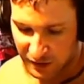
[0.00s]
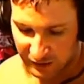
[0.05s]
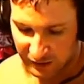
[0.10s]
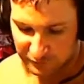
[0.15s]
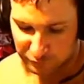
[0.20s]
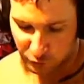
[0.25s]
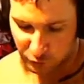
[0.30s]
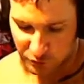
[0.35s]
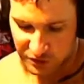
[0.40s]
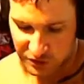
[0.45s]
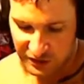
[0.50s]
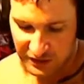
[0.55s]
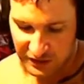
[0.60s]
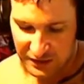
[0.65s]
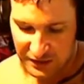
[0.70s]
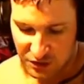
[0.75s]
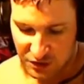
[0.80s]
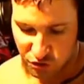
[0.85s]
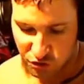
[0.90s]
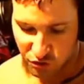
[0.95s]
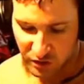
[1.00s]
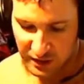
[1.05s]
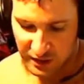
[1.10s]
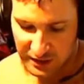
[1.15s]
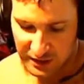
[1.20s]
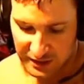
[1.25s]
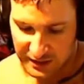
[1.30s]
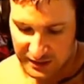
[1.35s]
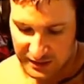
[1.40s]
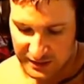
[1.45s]
Unfortunately, its
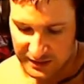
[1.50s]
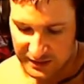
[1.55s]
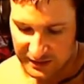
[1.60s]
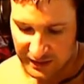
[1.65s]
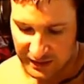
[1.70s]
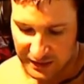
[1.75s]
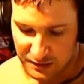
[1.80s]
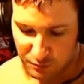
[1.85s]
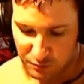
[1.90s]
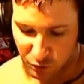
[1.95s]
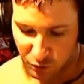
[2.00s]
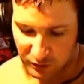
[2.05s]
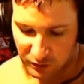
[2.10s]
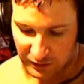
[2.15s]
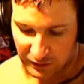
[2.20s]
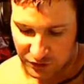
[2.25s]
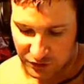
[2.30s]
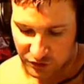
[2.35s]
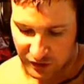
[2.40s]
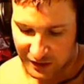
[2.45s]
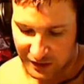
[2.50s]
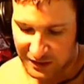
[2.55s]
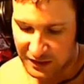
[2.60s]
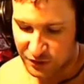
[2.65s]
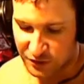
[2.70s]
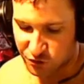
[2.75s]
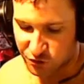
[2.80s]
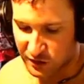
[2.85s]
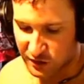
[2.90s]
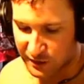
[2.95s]
trait is it takes more electric and
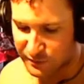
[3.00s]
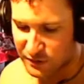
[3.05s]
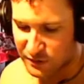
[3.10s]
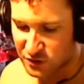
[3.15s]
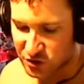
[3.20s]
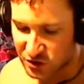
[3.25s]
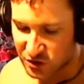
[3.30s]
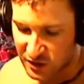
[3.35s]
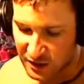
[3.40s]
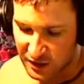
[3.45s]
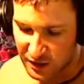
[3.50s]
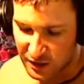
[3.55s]
nature damage,